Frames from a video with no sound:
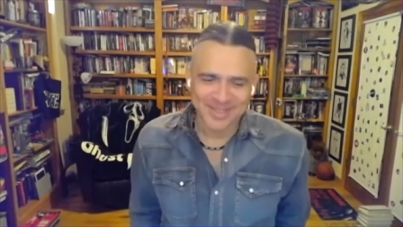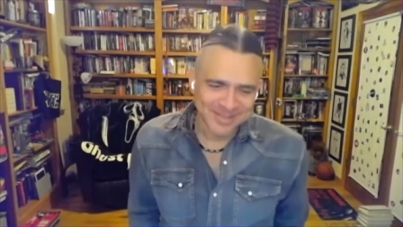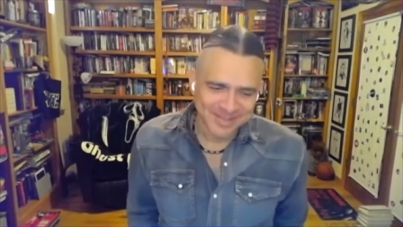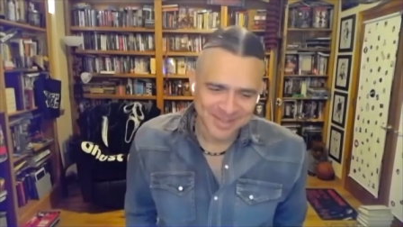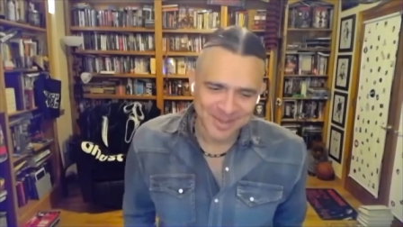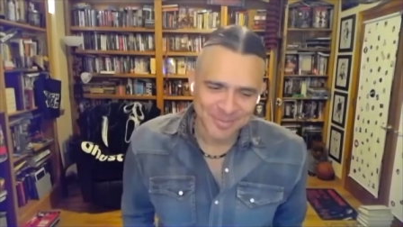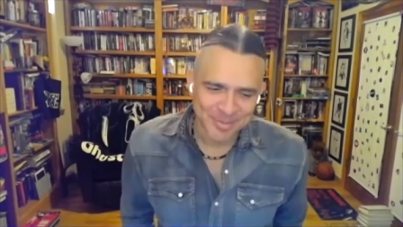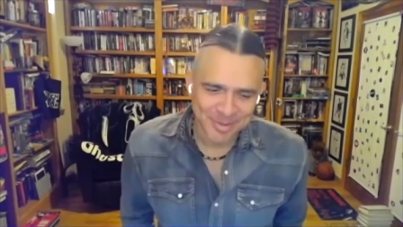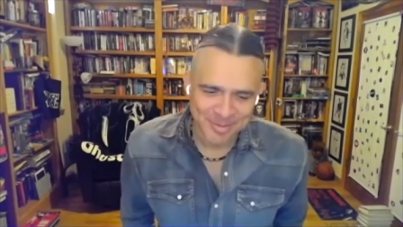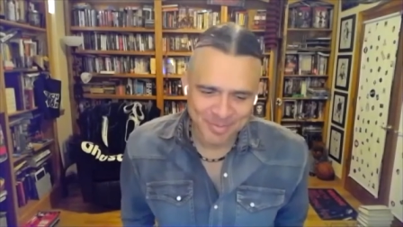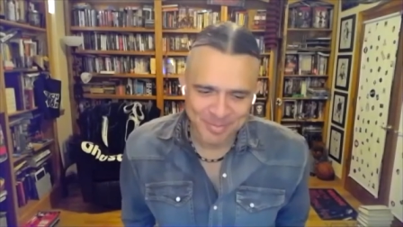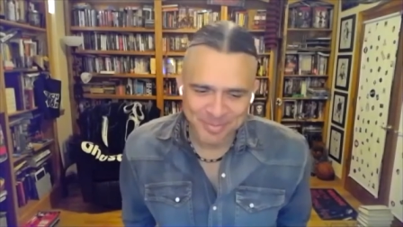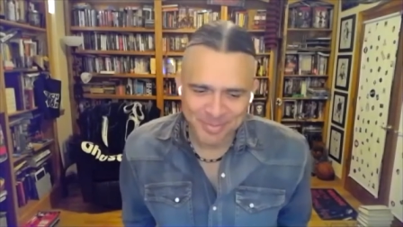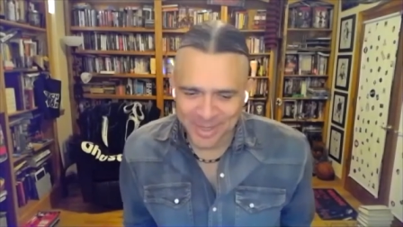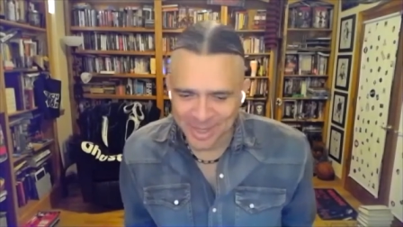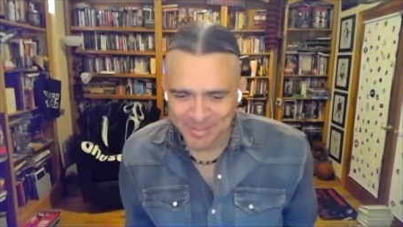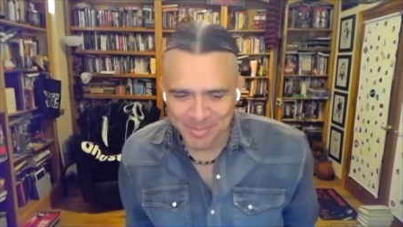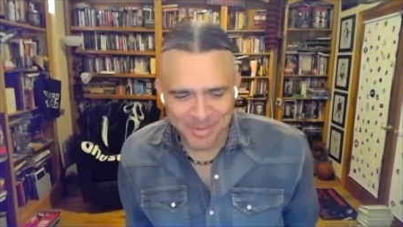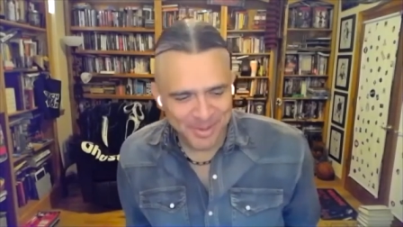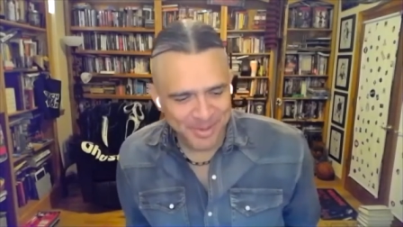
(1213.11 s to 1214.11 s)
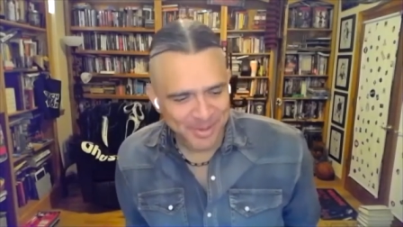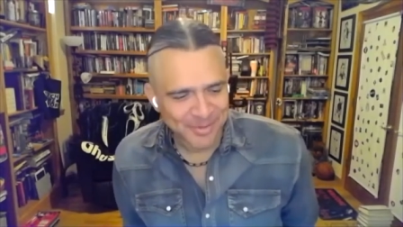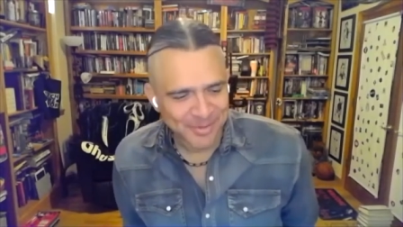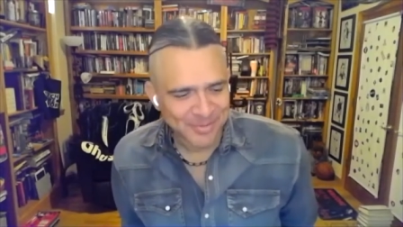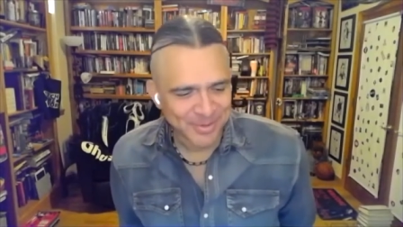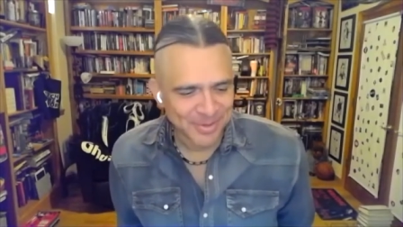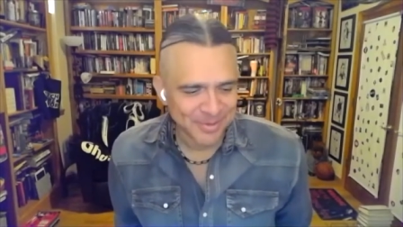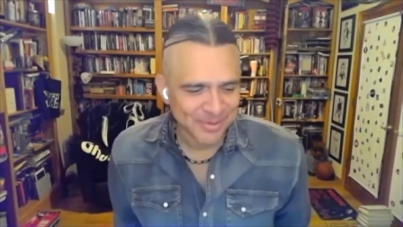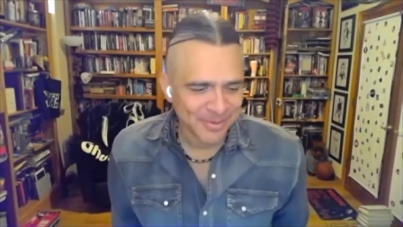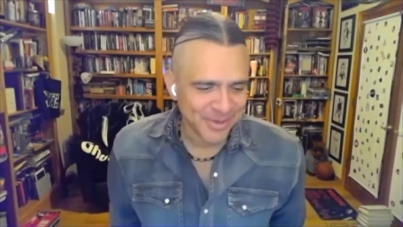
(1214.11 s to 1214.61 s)
So I'm capping it off
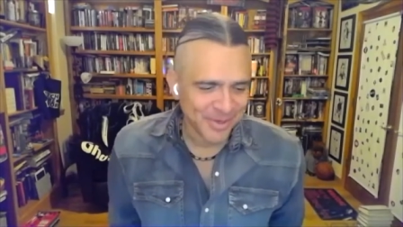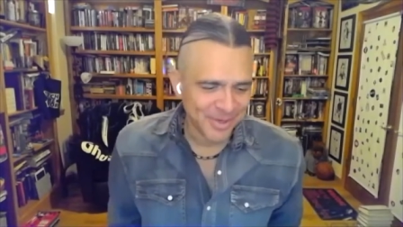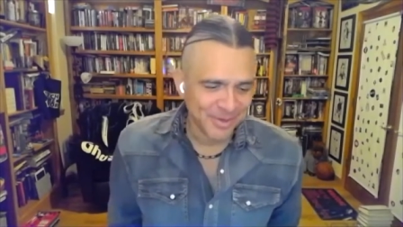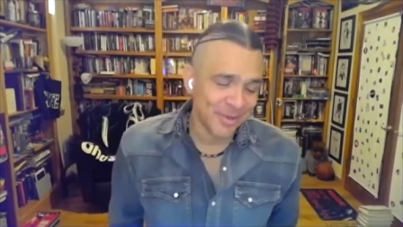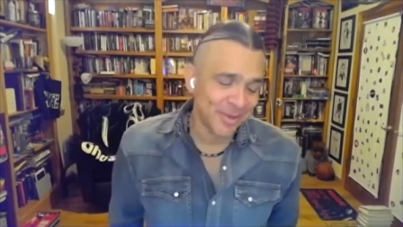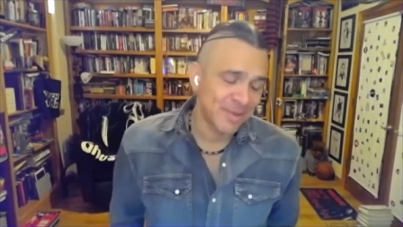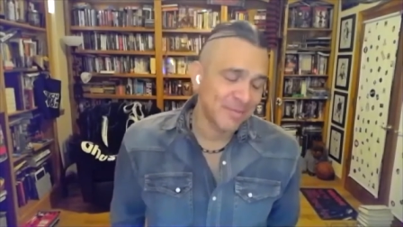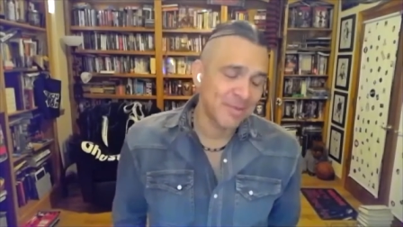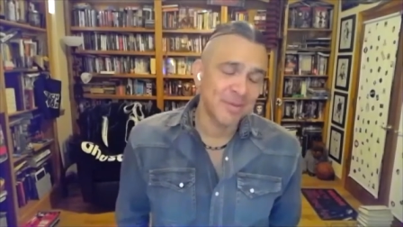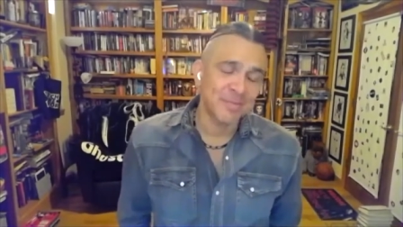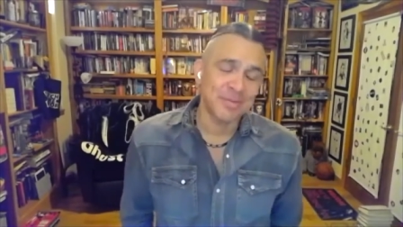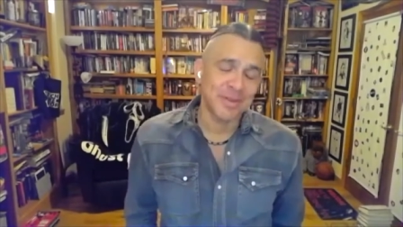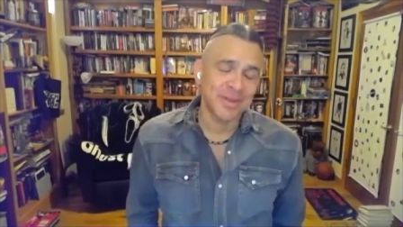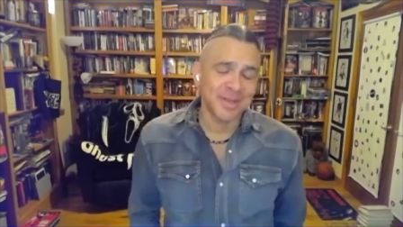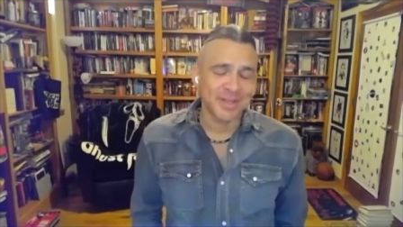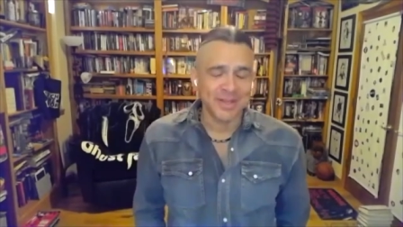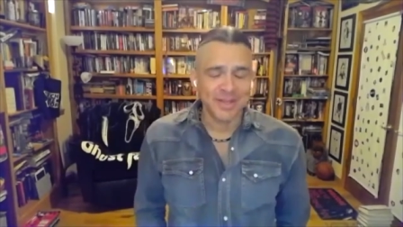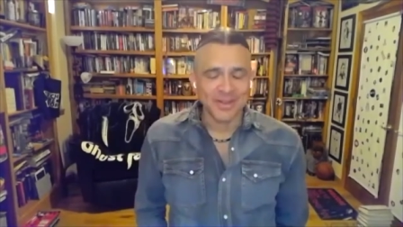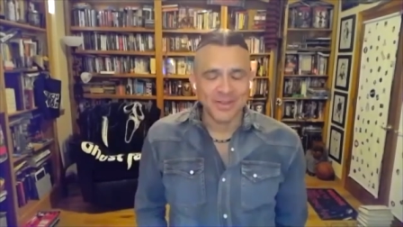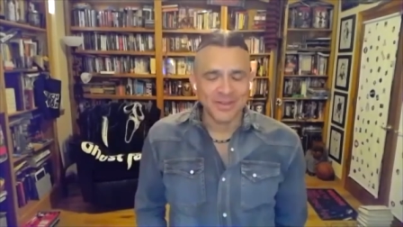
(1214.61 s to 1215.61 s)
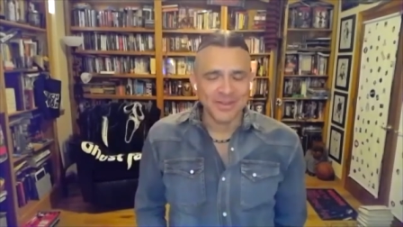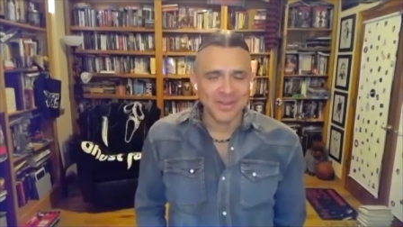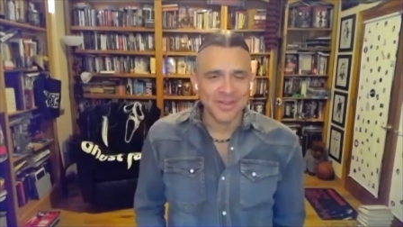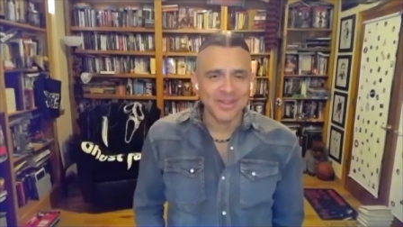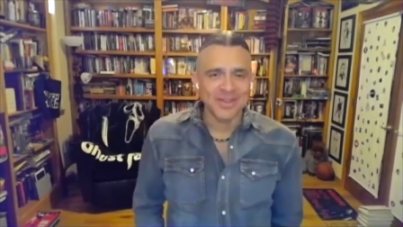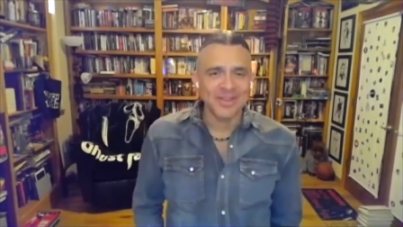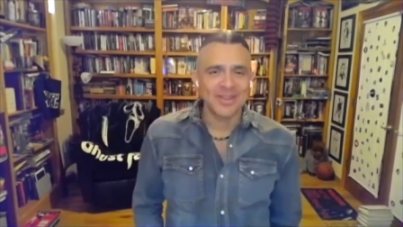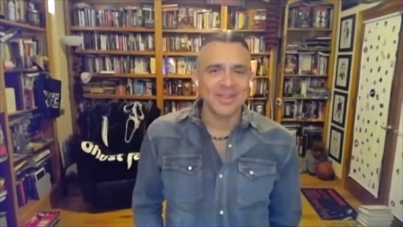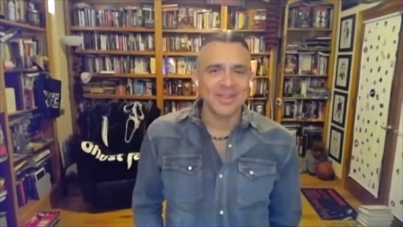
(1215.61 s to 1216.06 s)
at three. That's my plan, anyways.